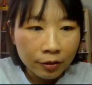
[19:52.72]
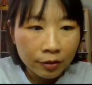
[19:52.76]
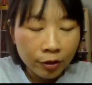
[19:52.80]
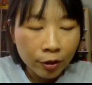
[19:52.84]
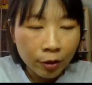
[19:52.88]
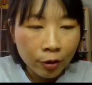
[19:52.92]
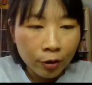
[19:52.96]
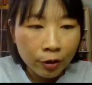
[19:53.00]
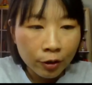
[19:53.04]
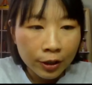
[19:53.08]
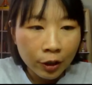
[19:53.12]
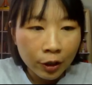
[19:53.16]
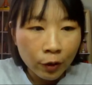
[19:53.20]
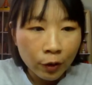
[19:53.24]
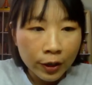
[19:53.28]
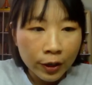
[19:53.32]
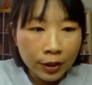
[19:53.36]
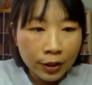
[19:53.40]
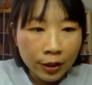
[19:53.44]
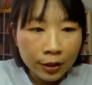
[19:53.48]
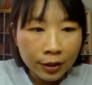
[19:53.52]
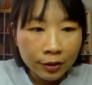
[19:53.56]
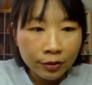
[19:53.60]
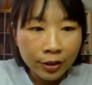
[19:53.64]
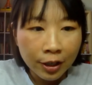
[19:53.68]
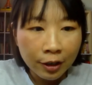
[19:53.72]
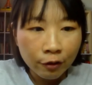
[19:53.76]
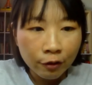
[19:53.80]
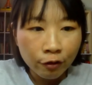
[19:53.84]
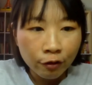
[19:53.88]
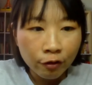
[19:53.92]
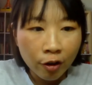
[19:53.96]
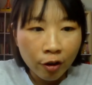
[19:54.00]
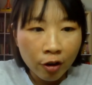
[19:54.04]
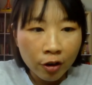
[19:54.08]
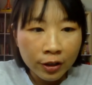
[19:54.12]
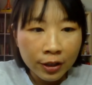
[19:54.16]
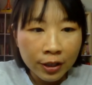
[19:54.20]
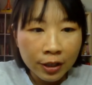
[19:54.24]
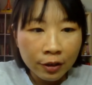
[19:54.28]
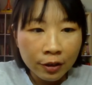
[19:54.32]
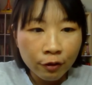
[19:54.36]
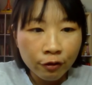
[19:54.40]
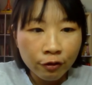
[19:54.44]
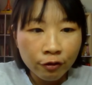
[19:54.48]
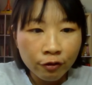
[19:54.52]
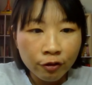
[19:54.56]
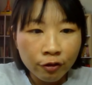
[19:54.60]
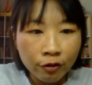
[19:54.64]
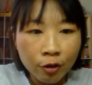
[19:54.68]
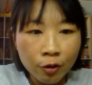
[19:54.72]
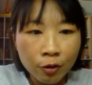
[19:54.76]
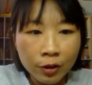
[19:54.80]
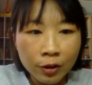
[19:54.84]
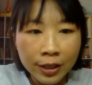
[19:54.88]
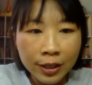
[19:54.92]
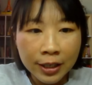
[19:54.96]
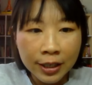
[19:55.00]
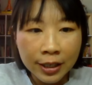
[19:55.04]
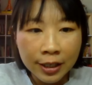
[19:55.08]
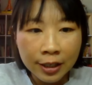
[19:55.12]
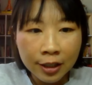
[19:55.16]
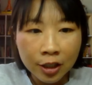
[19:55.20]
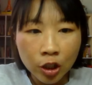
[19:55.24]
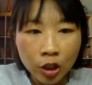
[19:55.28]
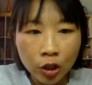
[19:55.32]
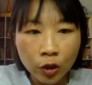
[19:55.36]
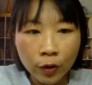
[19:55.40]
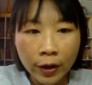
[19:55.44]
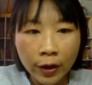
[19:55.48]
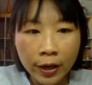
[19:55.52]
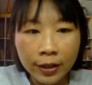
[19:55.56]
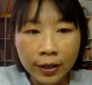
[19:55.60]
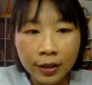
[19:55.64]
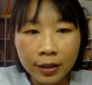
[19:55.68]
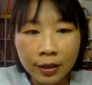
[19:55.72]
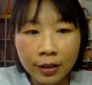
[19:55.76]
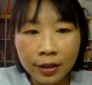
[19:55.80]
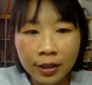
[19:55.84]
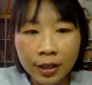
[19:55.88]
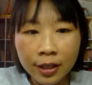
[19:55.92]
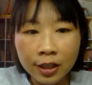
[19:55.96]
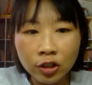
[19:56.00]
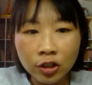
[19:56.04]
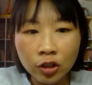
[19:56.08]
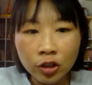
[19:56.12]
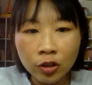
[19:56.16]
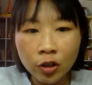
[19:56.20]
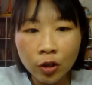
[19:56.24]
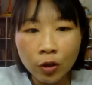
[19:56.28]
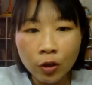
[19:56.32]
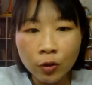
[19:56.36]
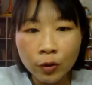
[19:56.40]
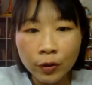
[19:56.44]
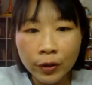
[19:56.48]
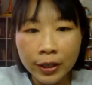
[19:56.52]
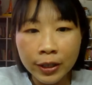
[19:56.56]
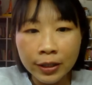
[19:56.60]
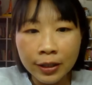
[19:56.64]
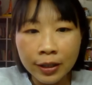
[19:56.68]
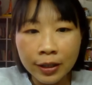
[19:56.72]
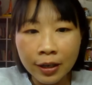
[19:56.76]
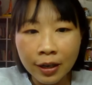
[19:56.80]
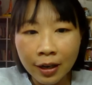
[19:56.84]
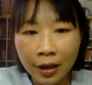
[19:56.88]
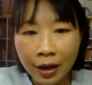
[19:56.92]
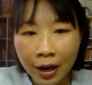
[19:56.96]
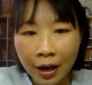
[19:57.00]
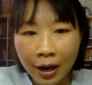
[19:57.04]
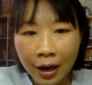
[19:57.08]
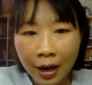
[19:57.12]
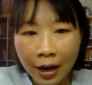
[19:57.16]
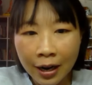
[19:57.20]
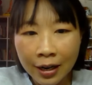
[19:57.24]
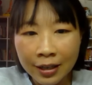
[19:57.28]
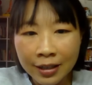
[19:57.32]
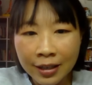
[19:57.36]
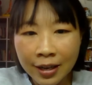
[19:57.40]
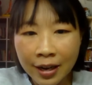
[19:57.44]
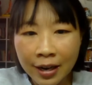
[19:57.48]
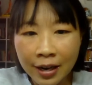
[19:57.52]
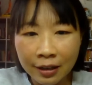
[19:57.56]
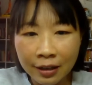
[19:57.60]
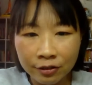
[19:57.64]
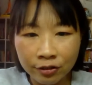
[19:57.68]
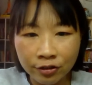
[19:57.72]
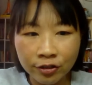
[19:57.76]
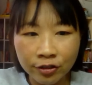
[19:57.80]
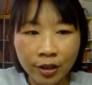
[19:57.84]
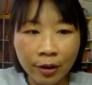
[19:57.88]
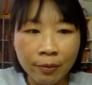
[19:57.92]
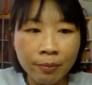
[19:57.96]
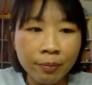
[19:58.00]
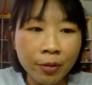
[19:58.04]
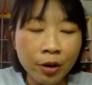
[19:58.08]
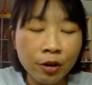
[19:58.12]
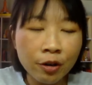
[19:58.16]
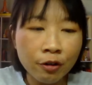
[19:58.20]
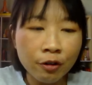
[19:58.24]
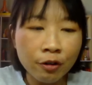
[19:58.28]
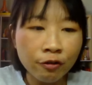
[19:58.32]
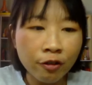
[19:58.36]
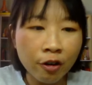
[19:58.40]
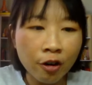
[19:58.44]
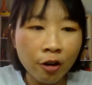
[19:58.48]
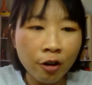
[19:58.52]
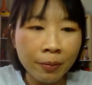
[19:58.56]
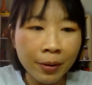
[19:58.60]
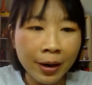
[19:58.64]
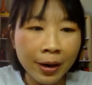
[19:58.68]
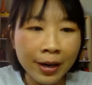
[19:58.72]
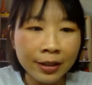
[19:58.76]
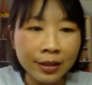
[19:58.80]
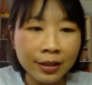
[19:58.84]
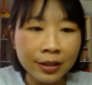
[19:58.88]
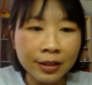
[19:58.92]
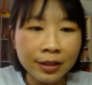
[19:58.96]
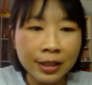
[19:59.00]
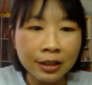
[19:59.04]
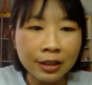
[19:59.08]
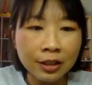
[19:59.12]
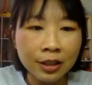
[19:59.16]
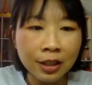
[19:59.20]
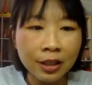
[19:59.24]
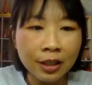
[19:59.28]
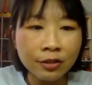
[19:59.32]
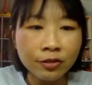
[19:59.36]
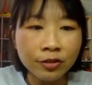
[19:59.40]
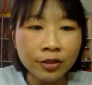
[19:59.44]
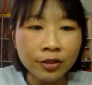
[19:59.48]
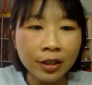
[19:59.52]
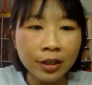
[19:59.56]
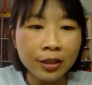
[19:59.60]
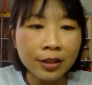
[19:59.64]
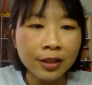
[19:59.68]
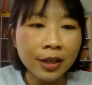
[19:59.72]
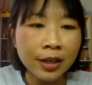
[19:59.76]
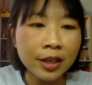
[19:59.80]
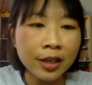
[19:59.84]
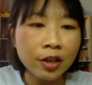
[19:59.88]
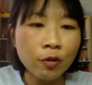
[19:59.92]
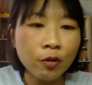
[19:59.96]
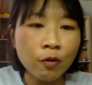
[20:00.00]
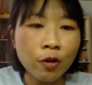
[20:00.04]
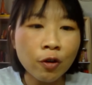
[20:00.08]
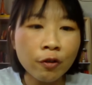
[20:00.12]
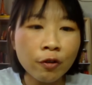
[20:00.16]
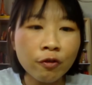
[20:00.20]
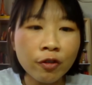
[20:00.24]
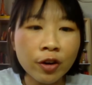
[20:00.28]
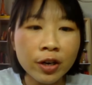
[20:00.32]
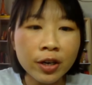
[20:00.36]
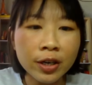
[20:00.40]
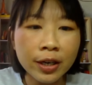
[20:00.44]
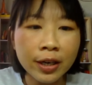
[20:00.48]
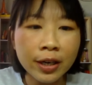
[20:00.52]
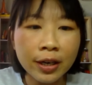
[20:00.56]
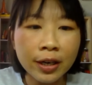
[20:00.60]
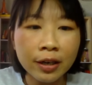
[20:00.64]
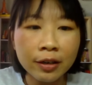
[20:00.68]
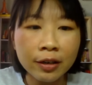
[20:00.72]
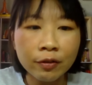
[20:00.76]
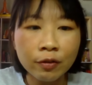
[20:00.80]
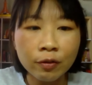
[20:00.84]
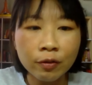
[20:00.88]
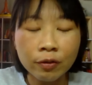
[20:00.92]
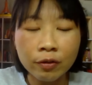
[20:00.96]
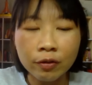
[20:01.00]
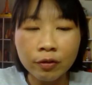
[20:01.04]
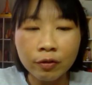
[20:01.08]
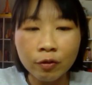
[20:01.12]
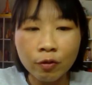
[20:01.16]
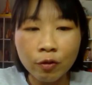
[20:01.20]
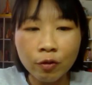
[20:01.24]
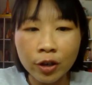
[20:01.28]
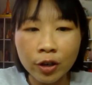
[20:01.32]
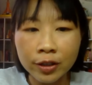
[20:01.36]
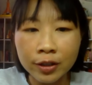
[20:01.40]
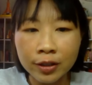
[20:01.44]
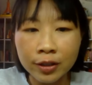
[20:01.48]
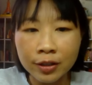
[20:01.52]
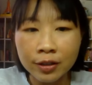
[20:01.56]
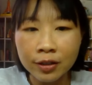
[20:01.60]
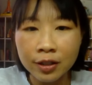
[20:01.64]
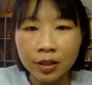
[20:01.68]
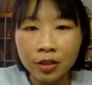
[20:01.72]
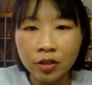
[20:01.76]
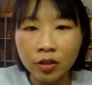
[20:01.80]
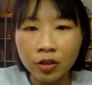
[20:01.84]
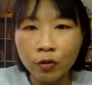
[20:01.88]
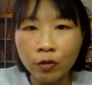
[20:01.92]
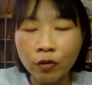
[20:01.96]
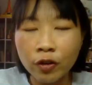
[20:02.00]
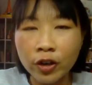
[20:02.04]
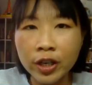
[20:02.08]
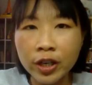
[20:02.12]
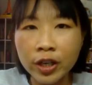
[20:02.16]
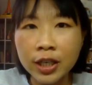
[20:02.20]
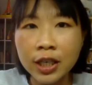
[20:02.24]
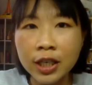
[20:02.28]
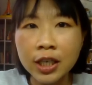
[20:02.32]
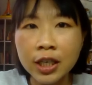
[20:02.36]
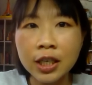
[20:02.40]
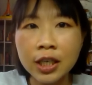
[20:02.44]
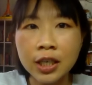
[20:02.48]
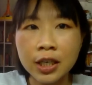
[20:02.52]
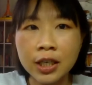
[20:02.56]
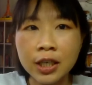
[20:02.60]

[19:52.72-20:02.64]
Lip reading: So the question is that for the fully integrated regional grid, are there examples from other regions, like what worked and what did not work?